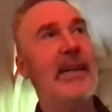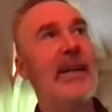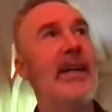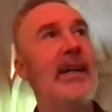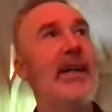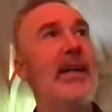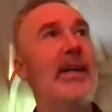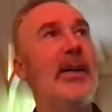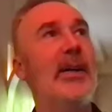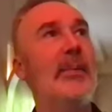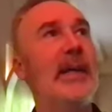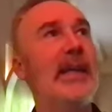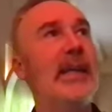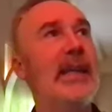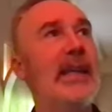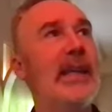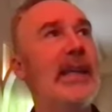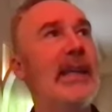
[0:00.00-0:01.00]

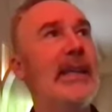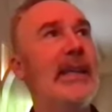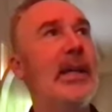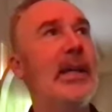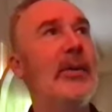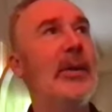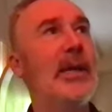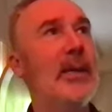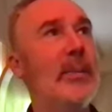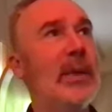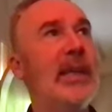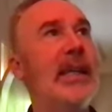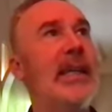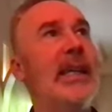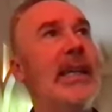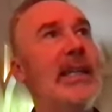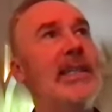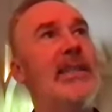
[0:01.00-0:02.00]
And then
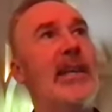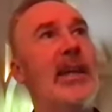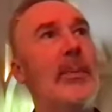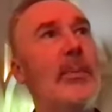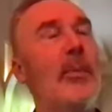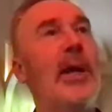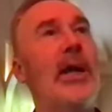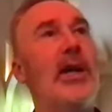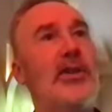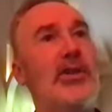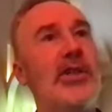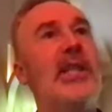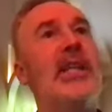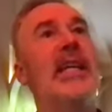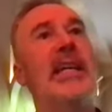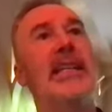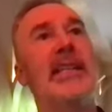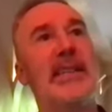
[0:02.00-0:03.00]
Emily ends up where
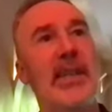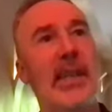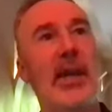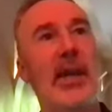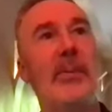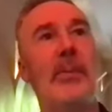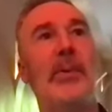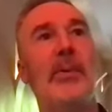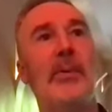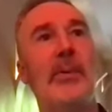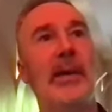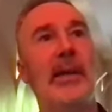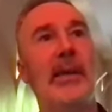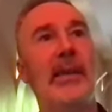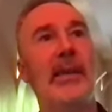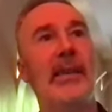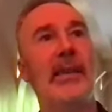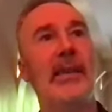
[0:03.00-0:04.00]
she ends up
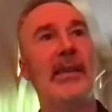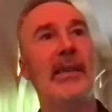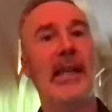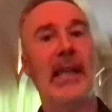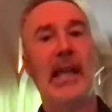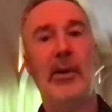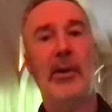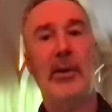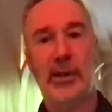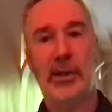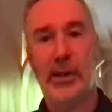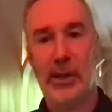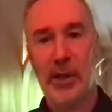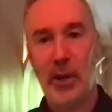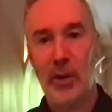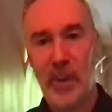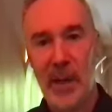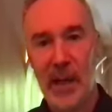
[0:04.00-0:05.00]
with the character
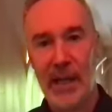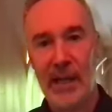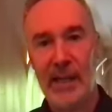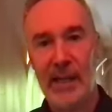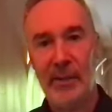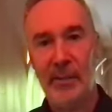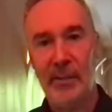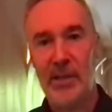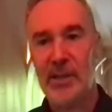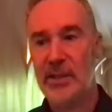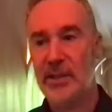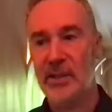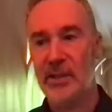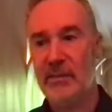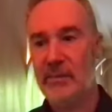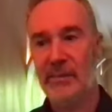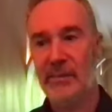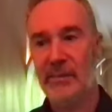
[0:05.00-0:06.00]
Nobody, which is
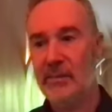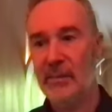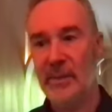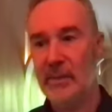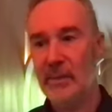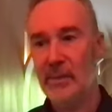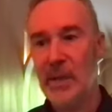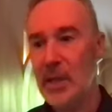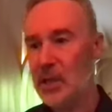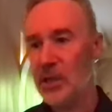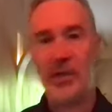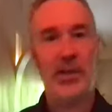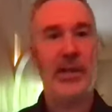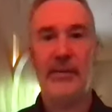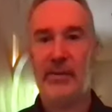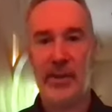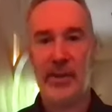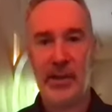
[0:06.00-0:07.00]
a much
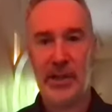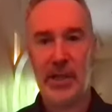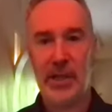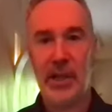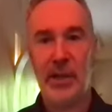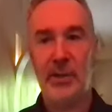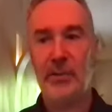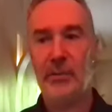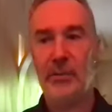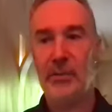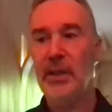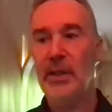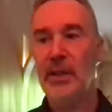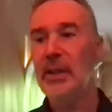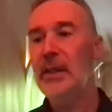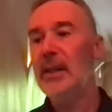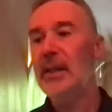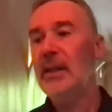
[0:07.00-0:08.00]
different tone.
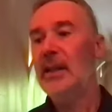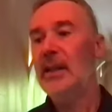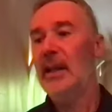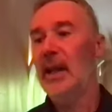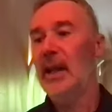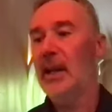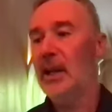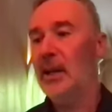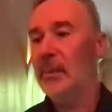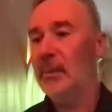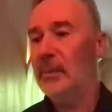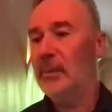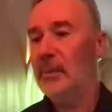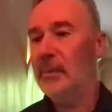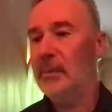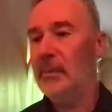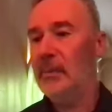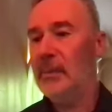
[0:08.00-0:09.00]

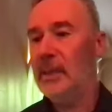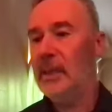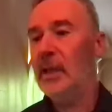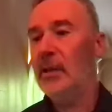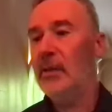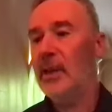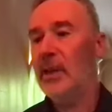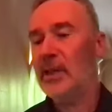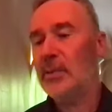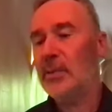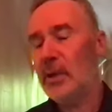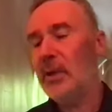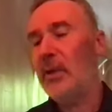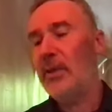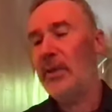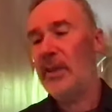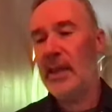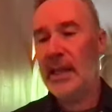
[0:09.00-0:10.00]
That's one of
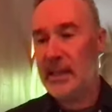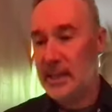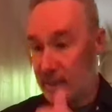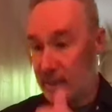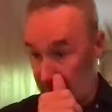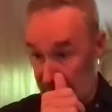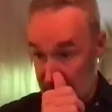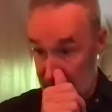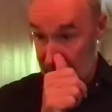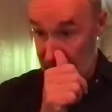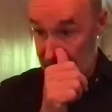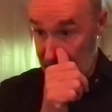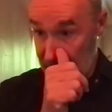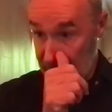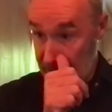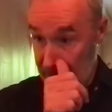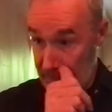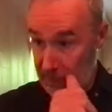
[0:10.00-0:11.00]
the things that's
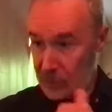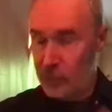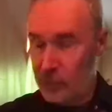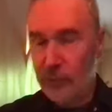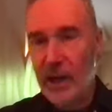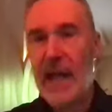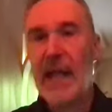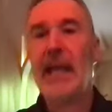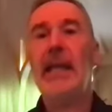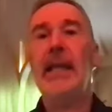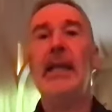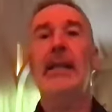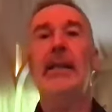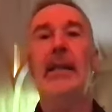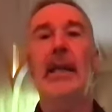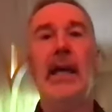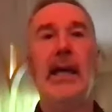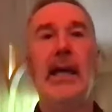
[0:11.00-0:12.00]
like tracking
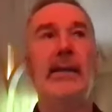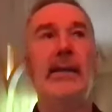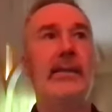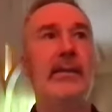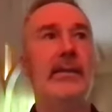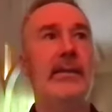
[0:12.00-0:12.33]
that.